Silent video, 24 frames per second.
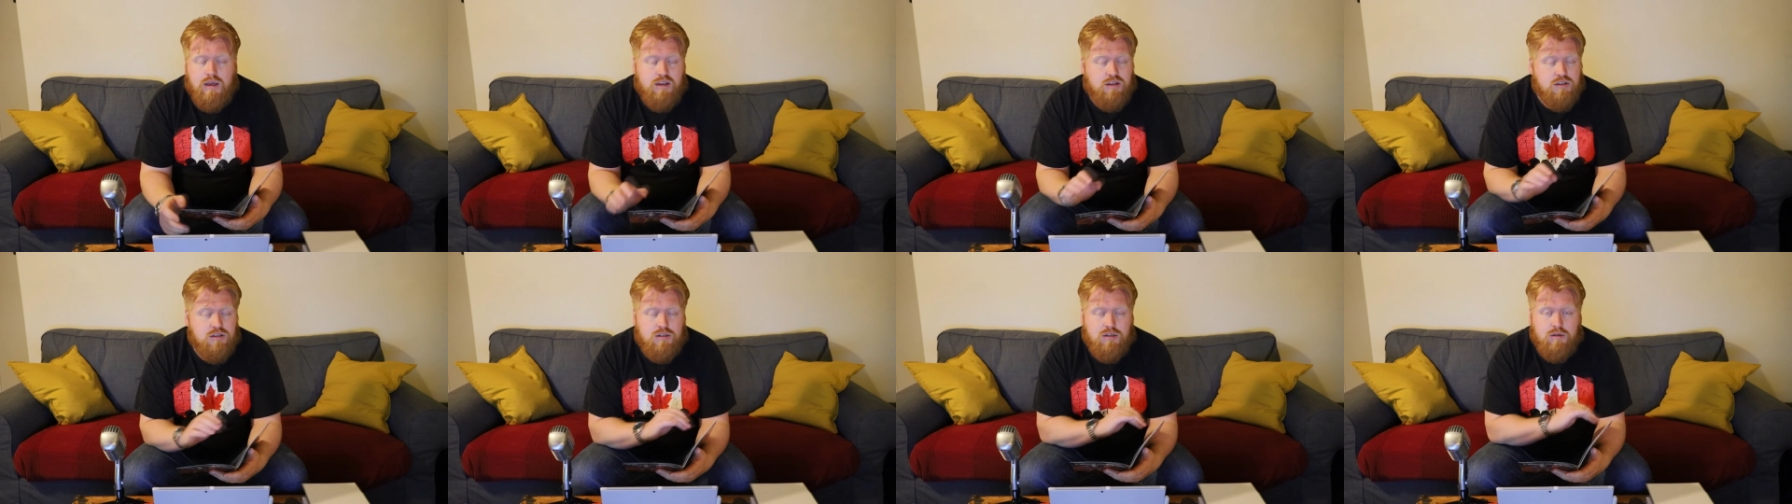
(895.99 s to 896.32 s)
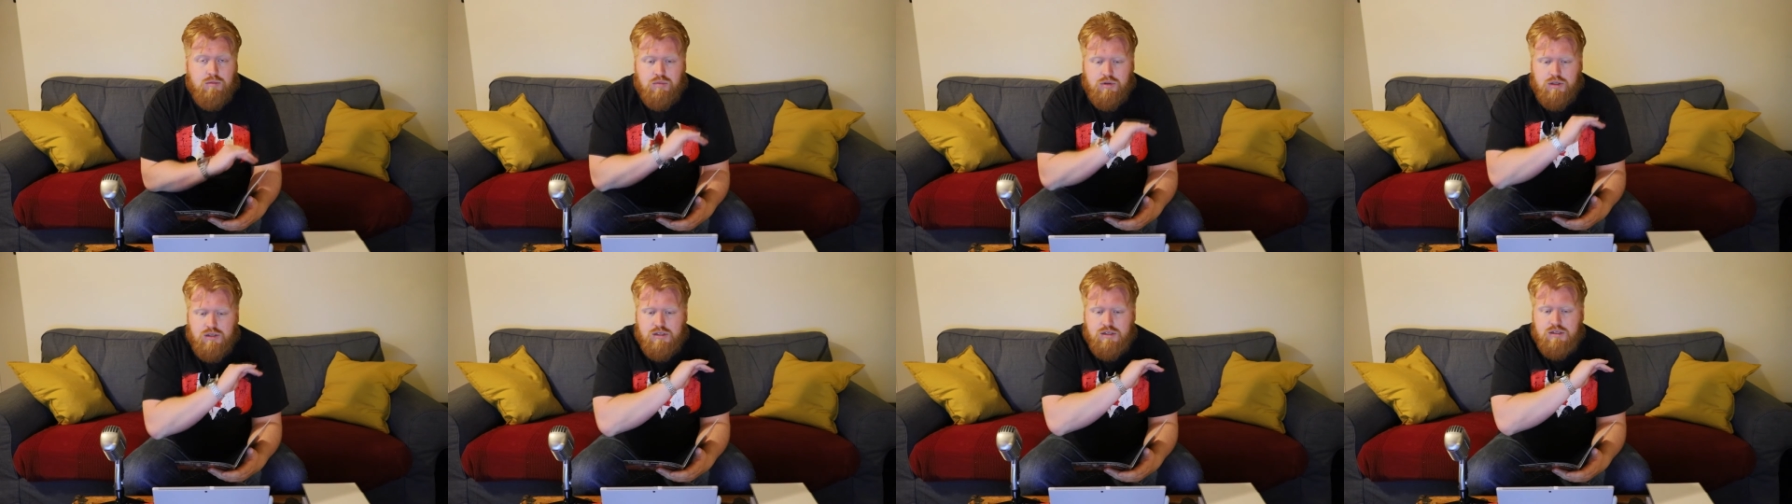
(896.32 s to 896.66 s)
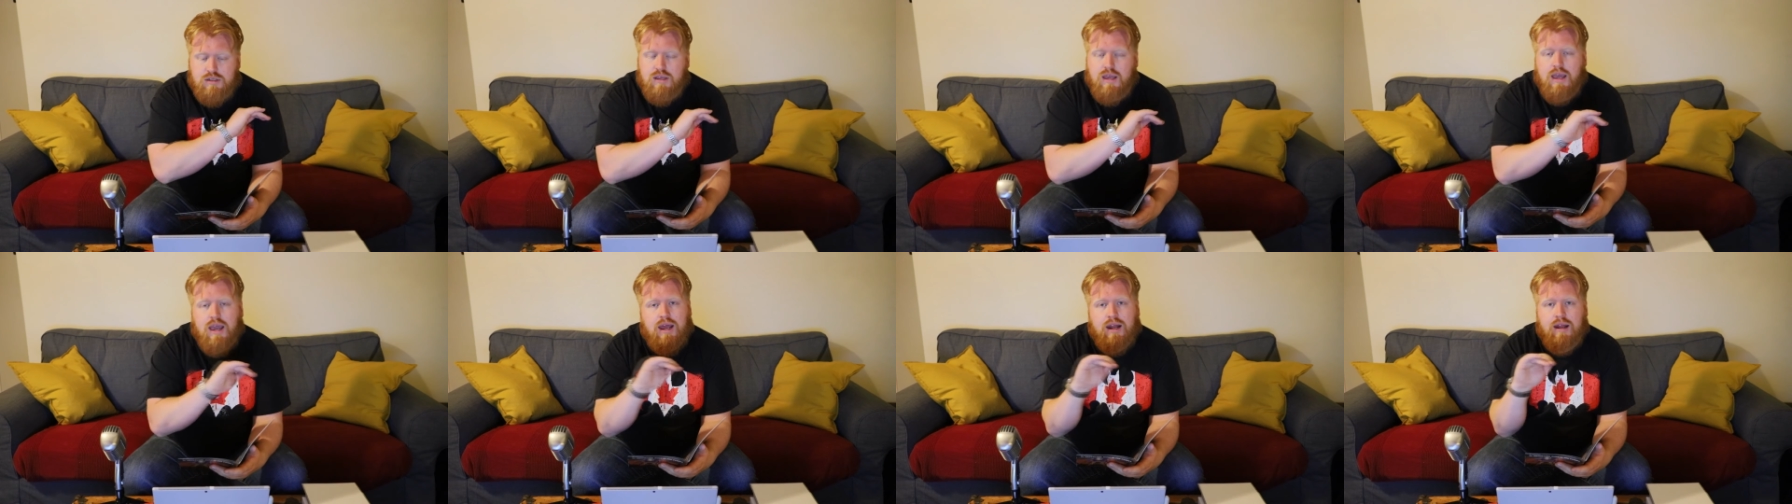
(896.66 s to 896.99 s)
is simply
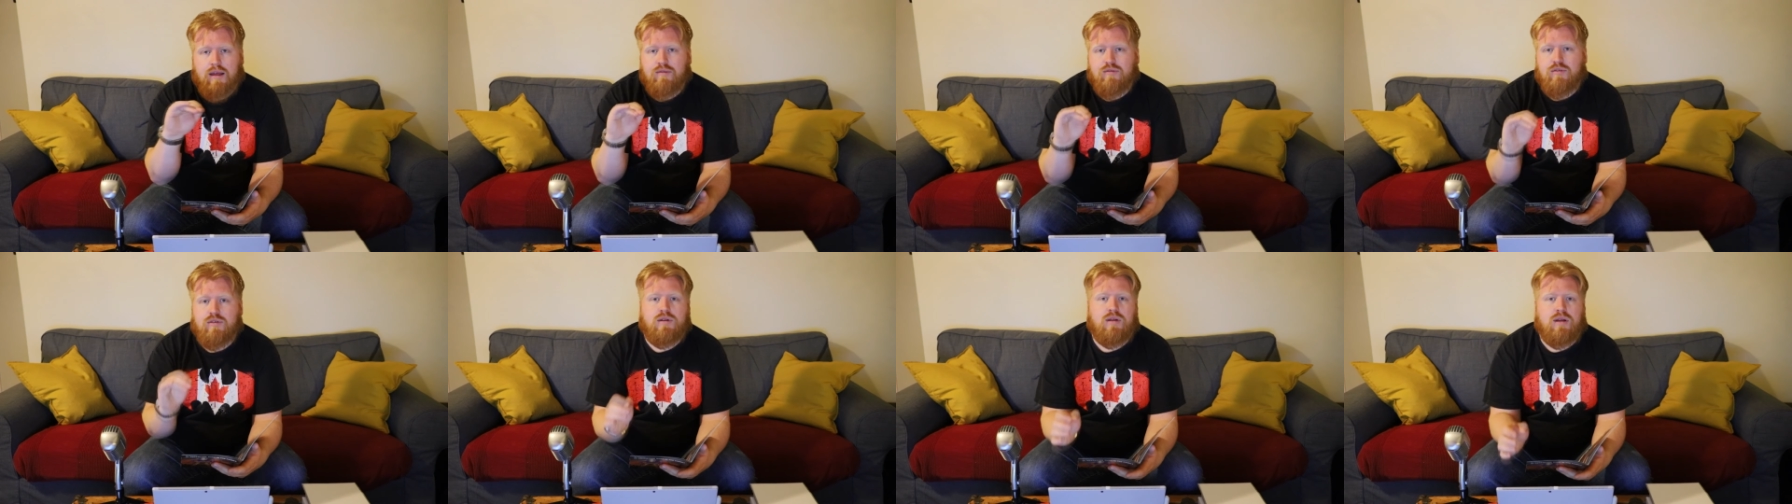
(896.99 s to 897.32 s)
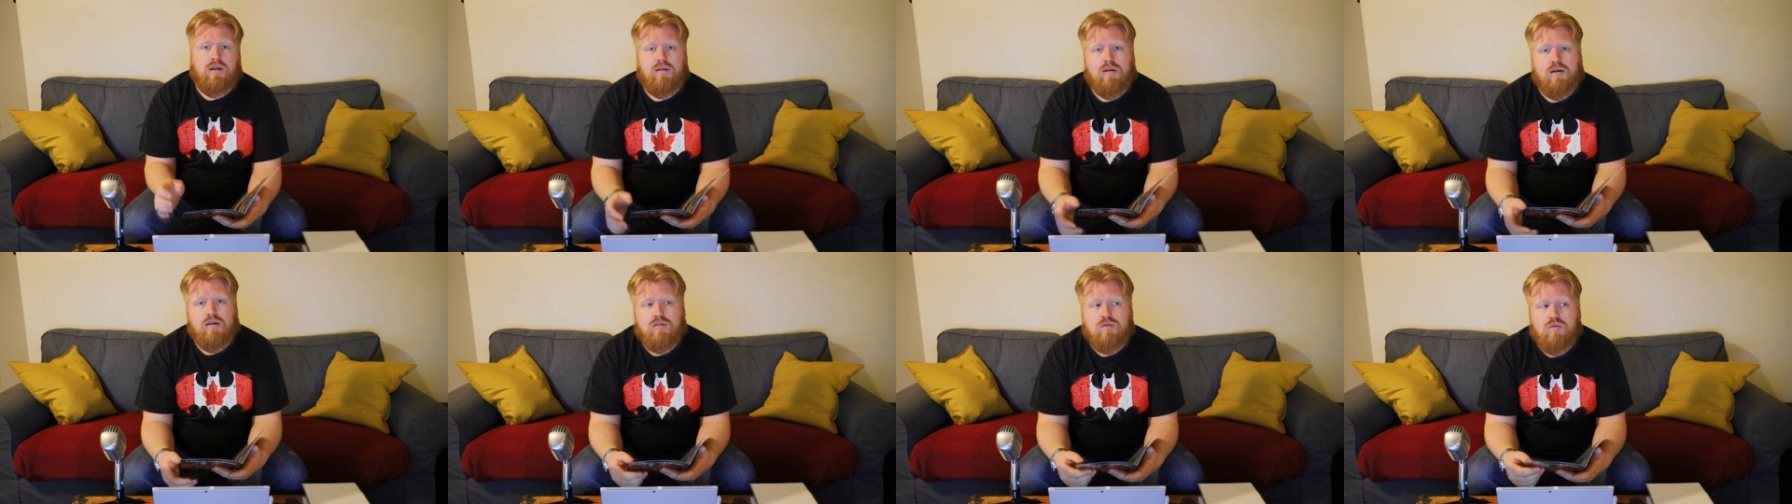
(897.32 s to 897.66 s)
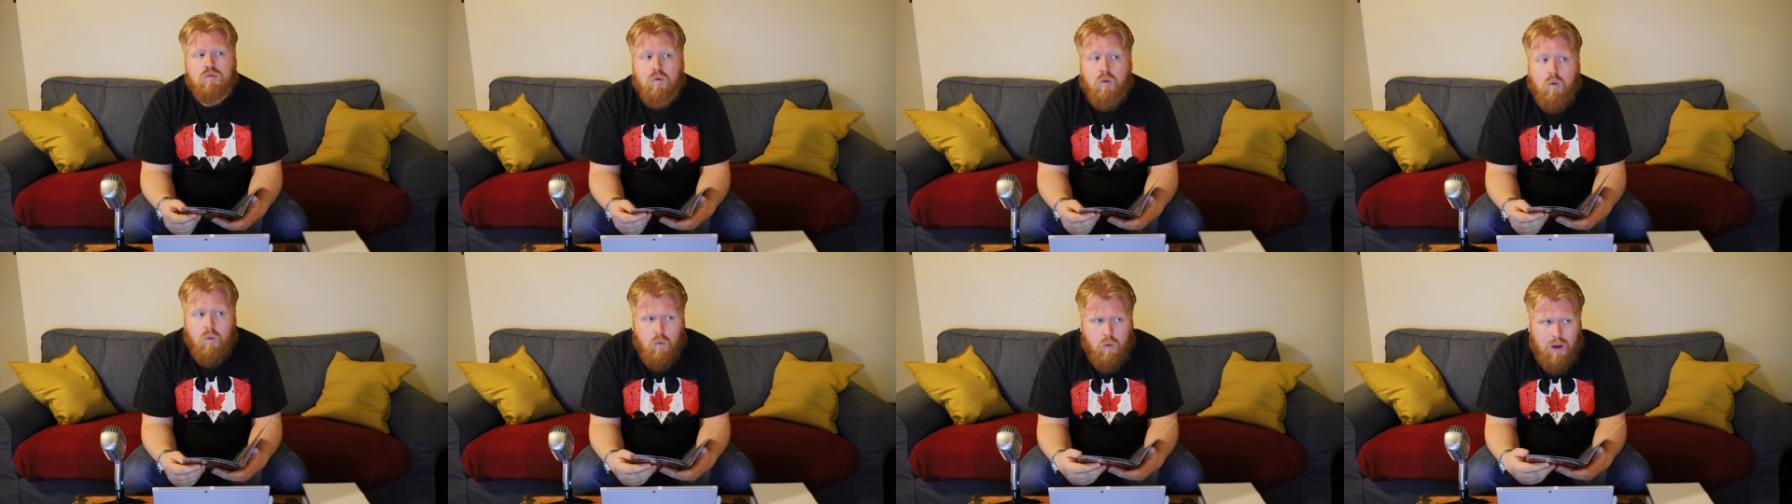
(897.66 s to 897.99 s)
scanning for details.